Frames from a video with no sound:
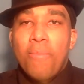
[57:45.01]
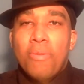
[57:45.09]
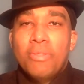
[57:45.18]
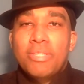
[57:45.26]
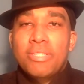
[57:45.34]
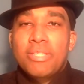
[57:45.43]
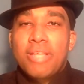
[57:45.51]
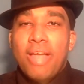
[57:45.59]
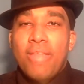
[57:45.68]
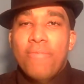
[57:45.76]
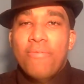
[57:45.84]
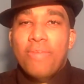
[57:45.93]
but she's
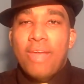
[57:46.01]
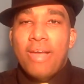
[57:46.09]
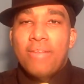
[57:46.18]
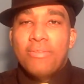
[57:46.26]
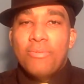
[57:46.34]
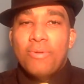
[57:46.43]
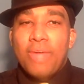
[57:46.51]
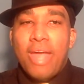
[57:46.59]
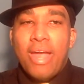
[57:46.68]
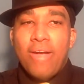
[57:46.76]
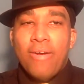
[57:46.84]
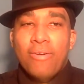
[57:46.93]
together for like doing
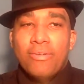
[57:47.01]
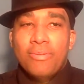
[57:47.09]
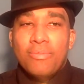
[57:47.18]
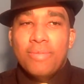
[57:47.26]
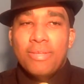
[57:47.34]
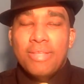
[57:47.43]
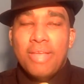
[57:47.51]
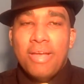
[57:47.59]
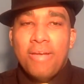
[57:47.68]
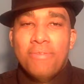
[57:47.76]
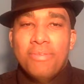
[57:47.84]
hair or something like that.